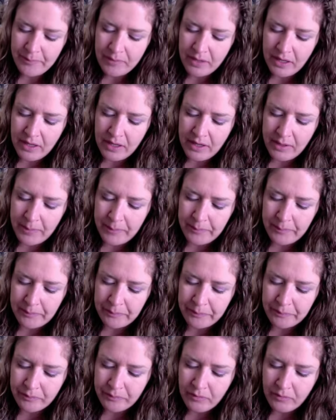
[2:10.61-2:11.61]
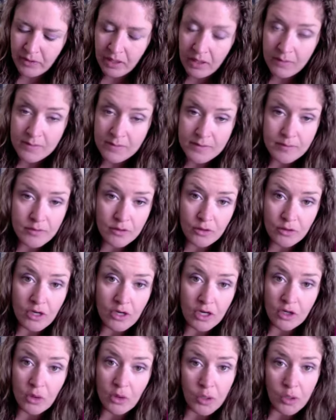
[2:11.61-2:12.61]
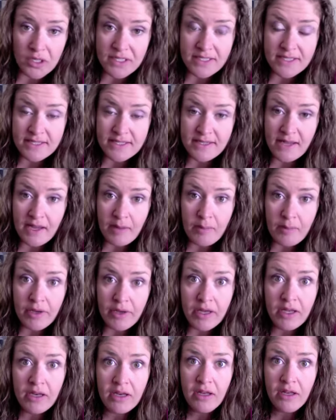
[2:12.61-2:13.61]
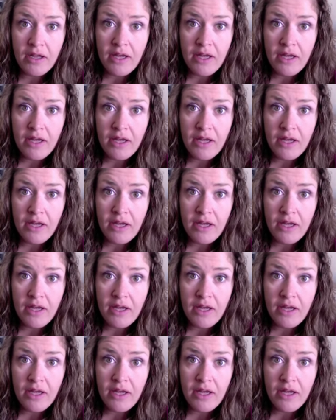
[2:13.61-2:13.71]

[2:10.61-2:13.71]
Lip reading: It was a gorgeous day, but